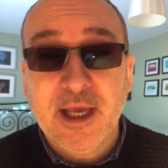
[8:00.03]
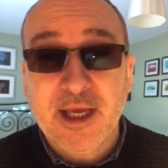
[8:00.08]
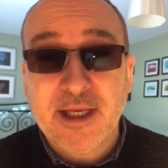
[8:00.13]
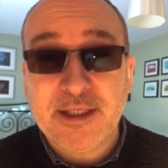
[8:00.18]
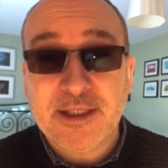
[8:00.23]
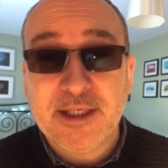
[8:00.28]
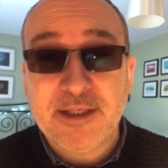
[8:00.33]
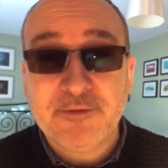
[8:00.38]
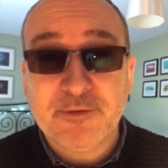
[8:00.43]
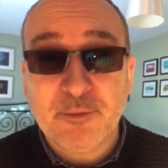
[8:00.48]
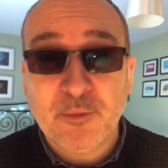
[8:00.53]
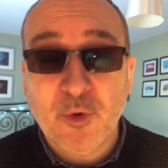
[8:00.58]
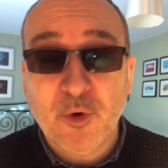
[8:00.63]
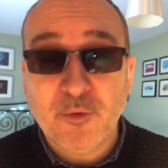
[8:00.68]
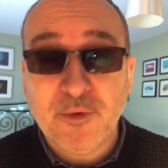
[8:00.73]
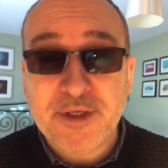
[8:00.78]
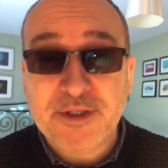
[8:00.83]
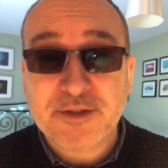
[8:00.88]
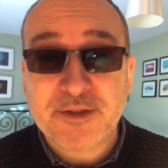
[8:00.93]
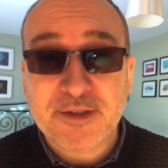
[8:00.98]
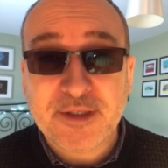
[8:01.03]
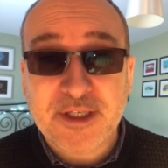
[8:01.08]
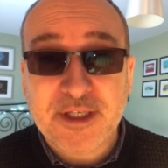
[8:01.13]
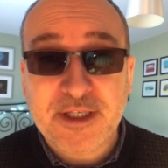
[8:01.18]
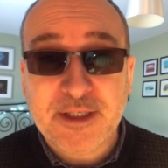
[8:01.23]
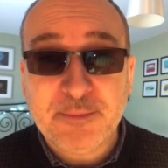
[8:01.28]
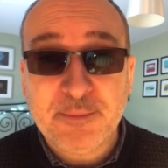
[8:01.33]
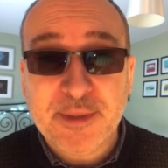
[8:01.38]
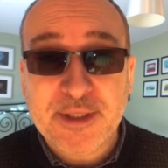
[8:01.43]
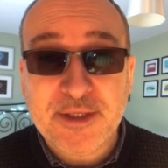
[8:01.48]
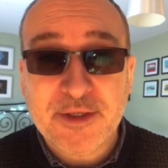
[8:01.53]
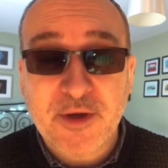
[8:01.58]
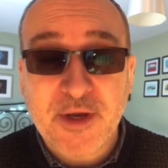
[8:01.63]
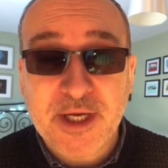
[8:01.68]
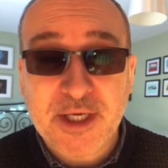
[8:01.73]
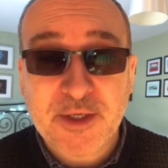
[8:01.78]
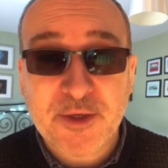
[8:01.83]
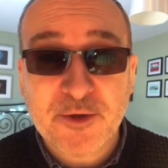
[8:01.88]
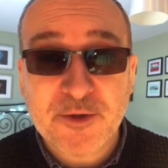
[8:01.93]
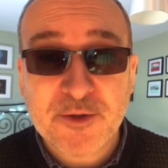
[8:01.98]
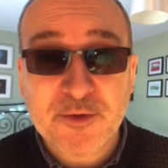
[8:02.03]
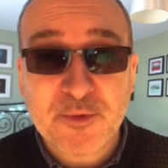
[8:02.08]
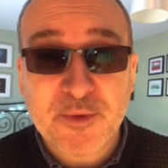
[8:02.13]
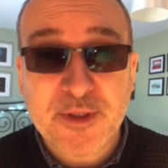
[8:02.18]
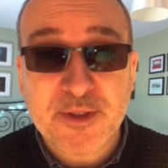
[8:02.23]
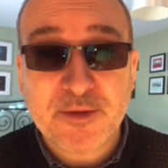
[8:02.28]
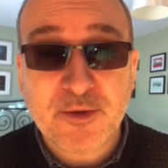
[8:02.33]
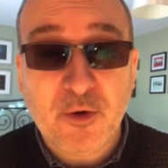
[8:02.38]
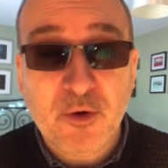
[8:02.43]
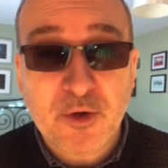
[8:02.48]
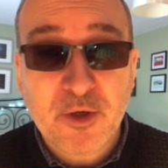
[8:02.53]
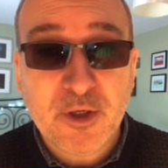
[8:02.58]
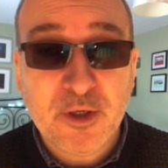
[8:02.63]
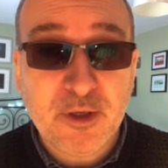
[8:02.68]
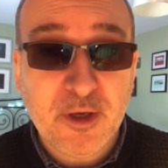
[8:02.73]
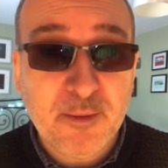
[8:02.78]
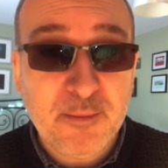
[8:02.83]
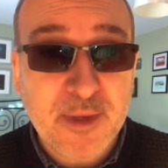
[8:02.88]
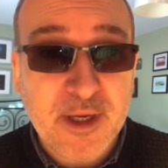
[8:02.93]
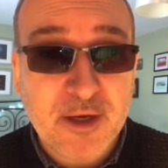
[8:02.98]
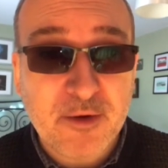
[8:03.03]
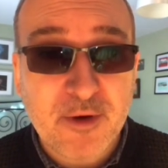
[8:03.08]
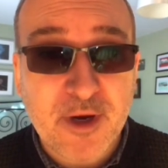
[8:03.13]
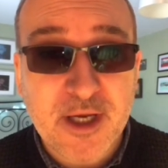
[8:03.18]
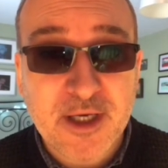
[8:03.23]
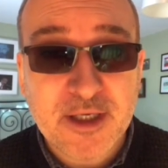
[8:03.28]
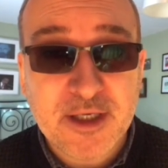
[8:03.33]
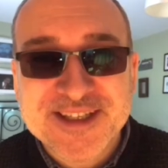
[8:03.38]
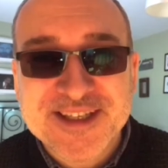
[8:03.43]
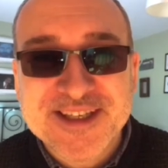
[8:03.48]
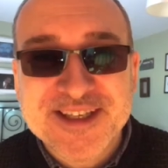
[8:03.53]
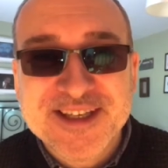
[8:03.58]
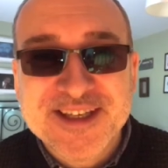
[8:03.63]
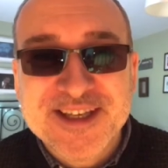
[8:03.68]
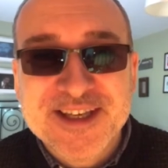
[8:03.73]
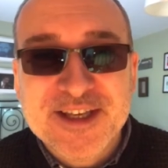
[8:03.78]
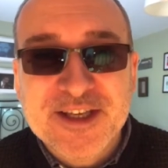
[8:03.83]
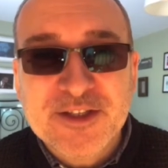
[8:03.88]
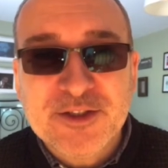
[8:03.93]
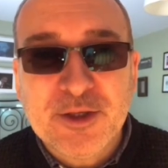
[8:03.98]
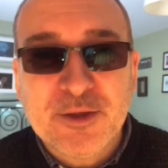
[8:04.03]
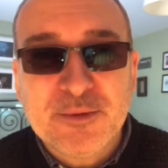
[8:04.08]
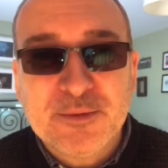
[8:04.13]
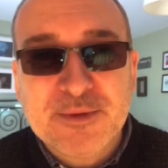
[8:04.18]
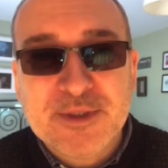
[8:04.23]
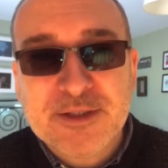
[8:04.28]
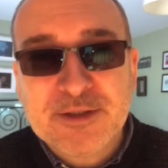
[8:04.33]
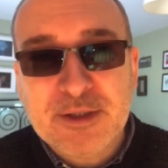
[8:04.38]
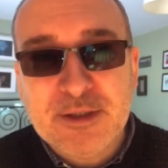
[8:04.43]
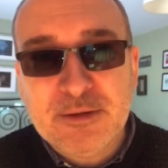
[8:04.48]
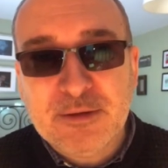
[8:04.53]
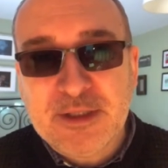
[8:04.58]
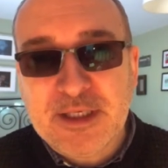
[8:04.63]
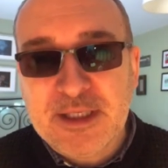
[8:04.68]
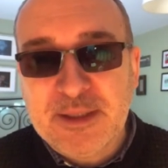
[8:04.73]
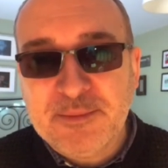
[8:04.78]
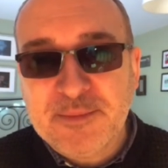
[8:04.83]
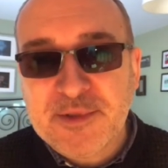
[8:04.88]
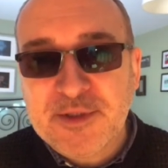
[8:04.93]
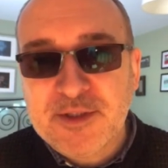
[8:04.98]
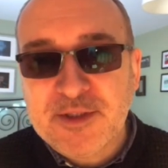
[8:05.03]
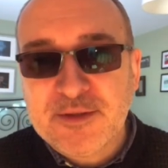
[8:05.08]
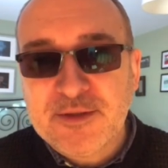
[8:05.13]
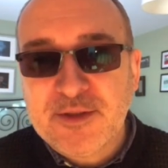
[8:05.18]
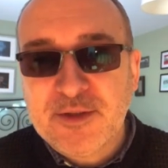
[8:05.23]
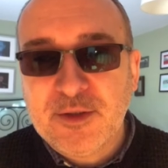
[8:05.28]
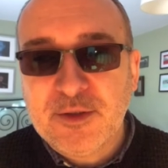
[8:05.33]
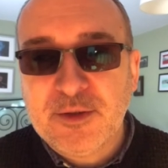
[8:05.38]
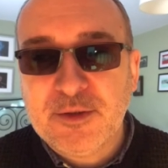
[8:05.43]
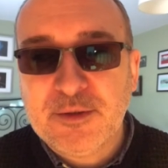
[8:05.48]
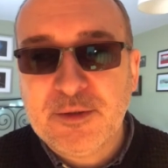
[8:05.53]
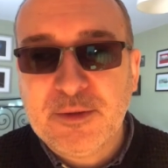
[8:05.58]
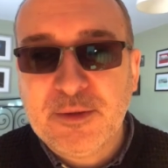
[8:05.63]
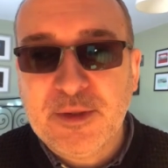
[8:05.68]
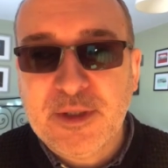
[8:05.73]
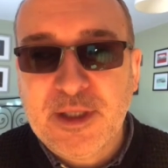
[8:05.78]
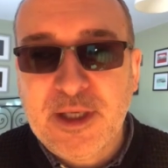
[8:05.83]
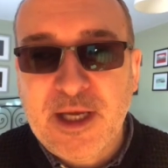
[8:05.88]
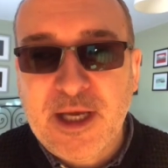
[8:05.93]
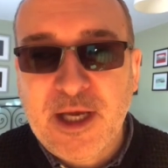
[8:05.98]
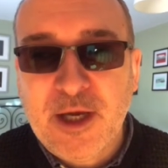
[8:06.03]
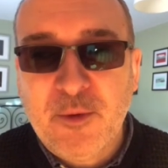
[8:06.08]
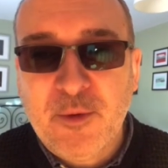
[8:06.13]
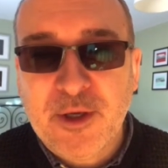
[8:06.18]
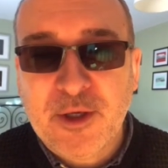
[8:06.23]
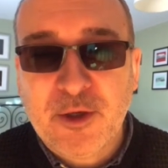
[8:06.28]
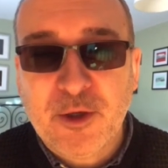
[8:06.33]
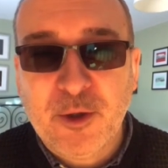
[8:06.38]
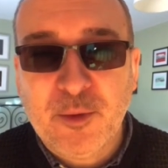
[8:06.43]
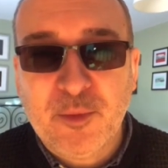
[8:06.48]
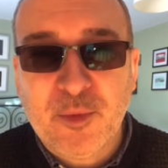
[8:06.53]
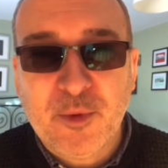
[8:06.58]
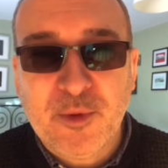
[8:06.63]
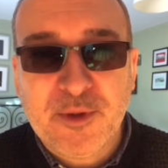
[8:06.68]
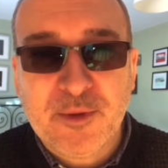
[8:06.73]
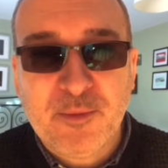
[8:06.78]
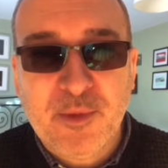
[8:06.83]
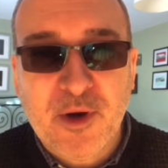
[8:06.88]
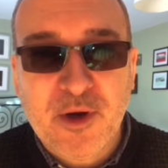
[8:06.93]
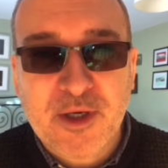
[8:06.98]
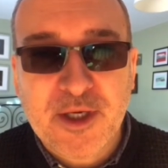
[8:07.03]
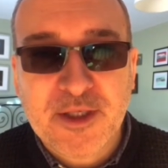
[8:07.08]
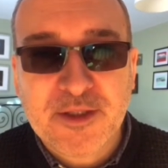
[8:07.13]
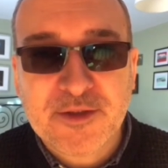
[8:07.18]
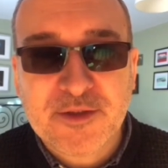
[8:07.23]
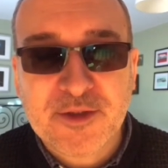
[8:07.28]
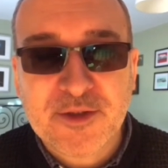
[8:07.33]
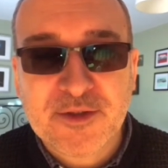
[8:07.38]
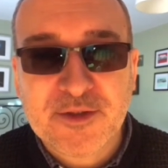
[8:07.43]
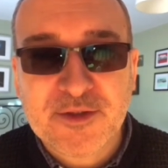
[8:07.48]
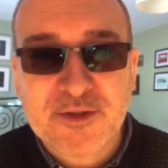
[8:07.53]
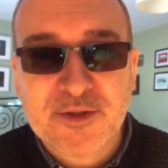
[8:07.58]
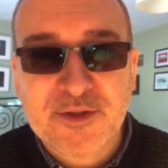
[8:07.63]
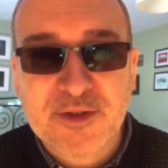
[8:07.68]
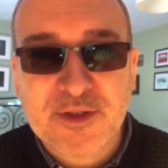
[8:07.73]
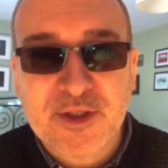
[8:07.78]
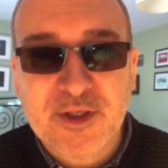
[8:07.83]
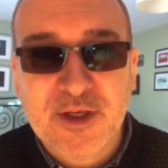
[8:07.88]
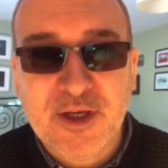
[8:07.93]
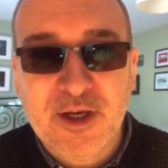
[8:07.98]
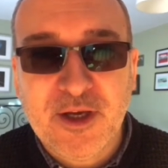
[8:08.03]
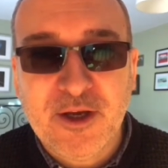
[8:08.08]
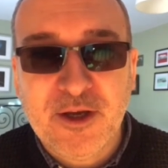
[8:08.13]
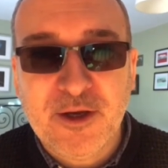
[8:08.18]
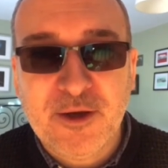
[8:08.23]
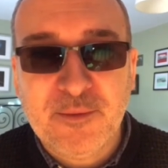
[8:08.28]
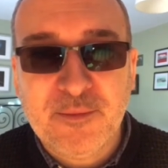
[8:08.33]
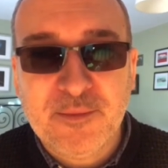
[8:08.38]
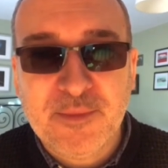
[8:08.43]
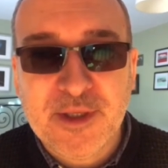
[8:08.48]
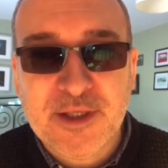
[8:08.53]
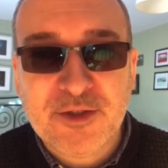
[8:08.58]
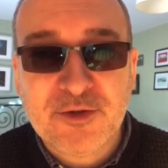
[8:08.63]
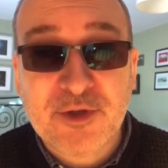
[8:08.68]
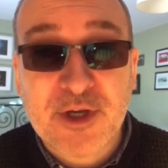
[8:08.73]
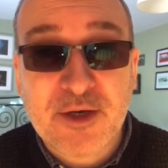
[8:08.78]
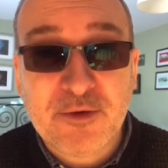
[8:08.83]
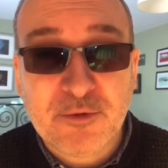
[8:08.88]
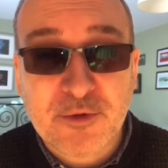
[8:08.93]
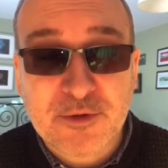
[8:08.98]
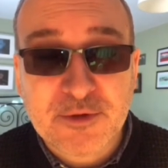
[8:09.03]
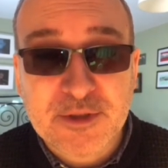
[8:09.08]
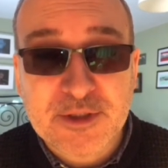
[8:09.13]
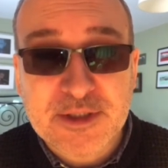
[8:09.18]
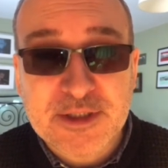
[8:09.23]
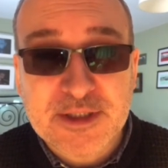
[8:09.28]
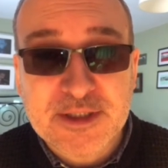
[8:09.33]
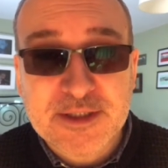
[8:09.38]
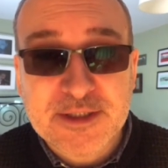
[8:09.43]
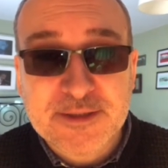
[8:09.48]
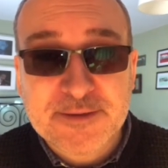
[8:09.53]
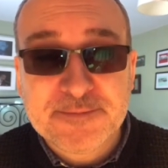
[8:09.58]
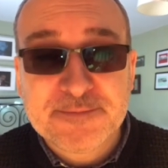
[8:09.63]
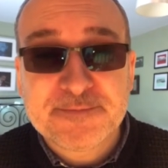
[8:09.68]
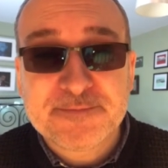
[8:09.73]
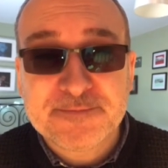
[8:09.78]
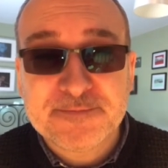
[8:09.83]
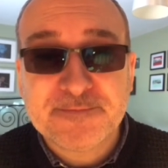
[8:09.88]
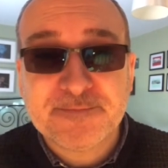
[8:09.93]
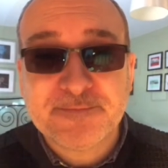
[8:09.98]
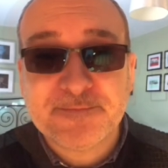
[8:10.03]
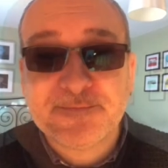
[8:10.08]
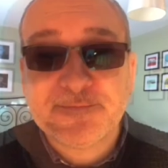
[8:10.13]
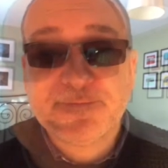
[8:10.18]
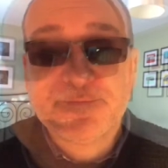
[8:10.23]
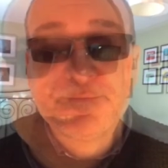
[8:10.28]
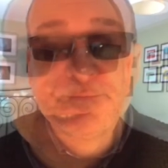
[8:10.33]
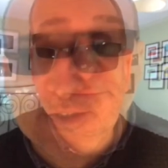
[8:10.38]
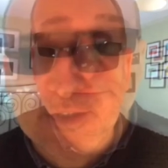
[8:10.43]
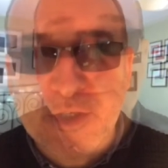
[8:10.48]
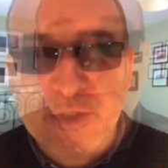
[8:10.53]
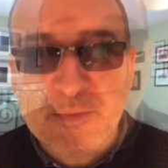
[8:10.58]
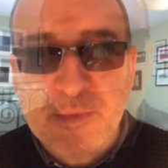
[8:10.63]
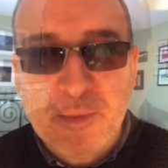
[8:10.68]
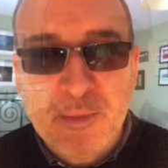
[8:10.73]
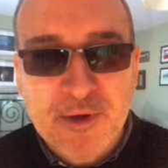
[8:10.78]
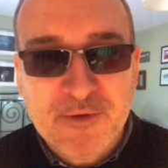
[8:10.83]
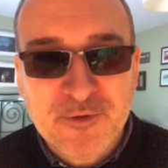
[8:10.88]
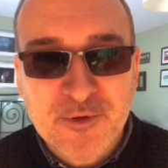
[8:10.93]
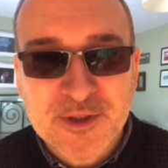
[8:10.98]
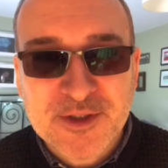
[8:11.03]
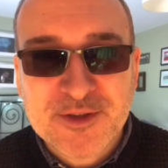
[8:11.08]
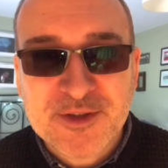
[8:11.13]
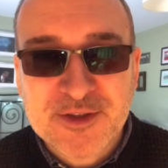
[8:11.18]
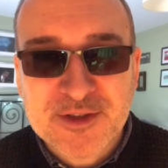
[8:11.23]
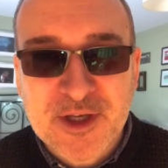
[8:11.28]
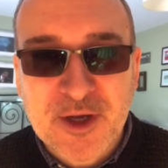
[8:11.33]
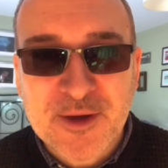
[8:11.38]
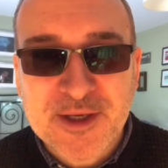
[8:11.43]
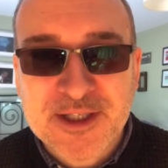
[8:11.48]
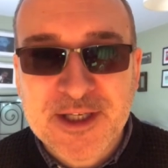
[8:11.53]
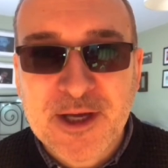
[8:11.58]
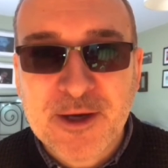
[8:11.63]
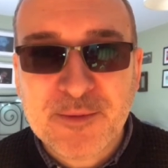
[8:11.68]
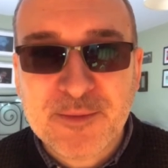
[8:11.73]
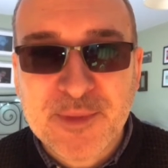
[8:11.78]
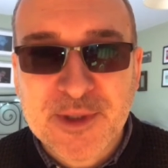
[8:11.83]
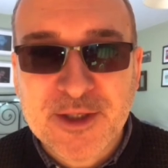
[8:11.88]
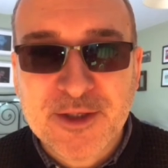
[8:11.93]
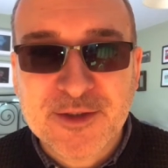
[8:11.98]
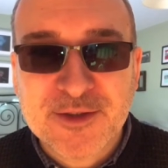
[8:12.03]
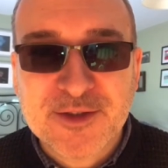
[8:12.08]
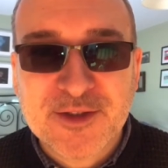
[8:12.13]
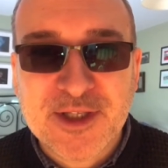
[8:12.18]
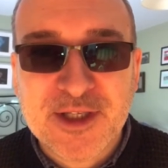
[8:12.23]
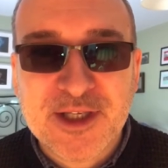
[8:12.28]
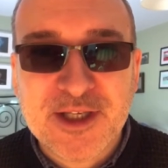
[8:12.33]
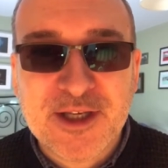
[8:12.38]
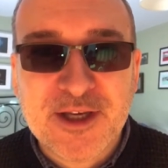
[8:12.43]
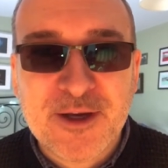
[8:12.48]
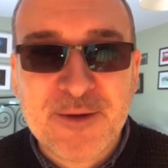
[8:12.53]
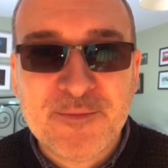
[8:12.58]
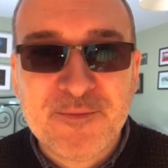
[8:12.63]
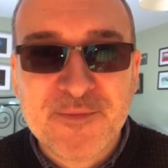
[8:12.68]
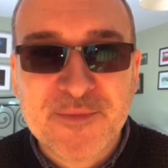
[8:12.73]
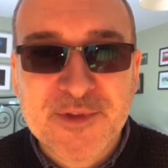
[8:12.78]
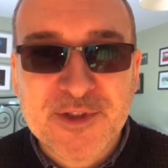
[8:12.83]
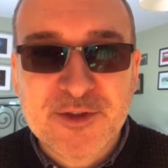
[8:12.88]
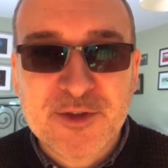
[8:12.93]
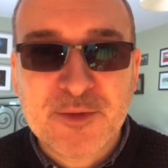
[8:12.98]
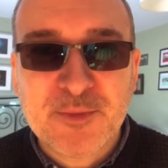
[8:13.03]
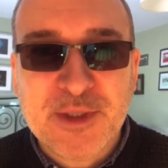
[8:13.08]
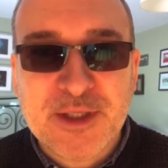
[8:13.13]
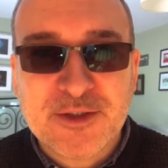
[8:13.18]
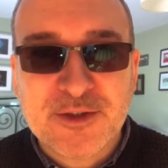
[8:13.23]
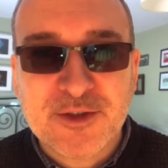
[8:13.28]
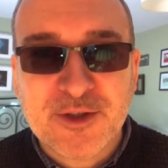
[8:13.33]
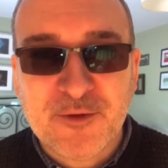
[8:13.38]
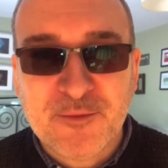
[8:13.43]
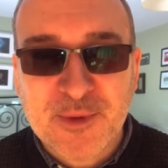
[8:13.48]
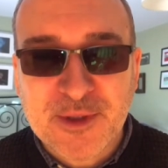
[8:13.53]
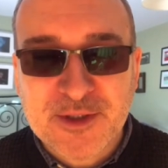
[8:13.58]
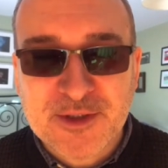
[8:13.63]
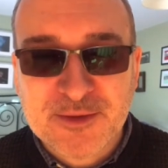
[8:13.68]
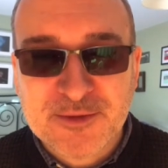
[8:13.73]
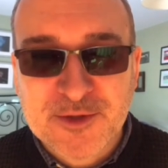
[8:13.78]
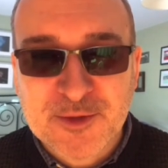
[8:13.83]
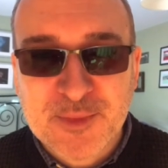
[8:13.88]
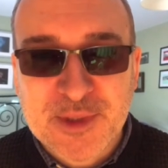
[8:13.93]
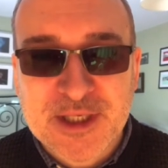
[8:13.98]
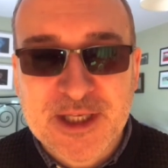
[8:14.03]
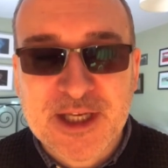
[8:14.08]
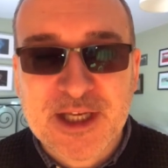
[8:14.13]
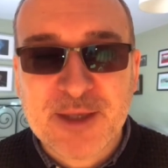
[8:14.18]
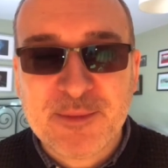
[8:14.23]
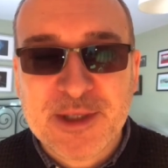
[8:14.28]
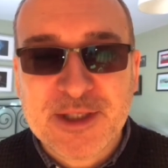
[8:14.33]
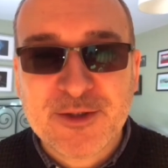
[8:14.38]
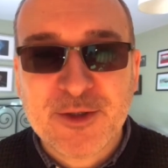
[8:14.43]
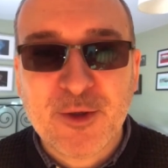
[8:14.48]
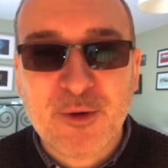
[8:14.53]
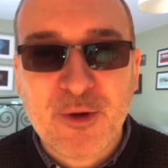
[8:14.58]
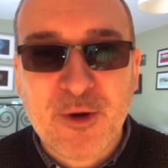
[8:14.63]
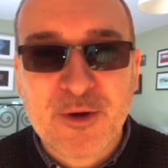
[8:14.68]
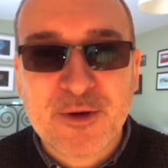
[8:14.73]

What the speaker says: even more recently, been diagnosed with ocular migraine. So there's a little glimpse into how I cope with Parkinson's in general. Excuse me, my voice is going now because the speech, I've been speaking a bit too long.